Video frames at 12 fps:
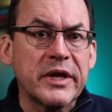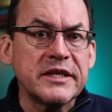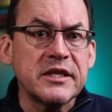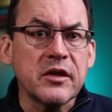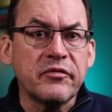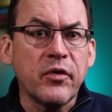
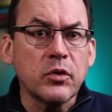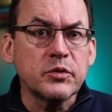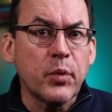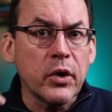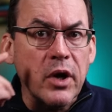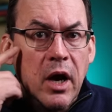placing the
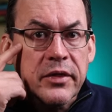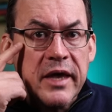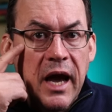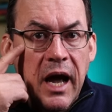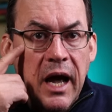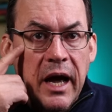focus point on
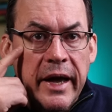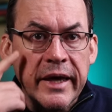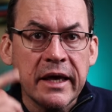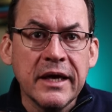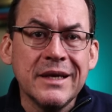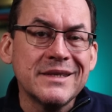the
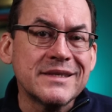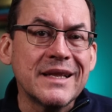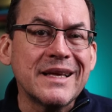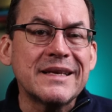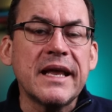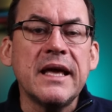eye,
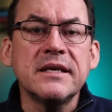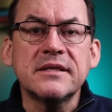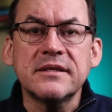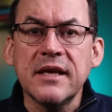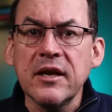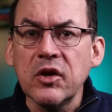select a
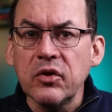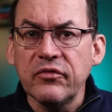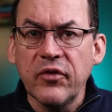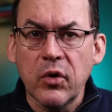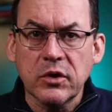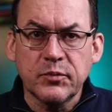single
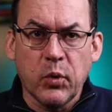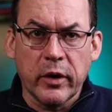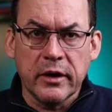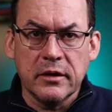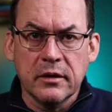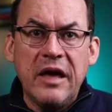focus
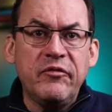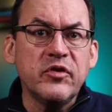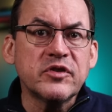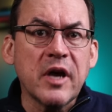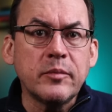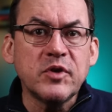point. If
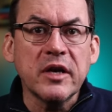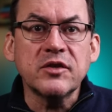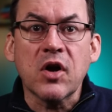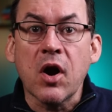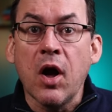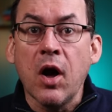your subjects are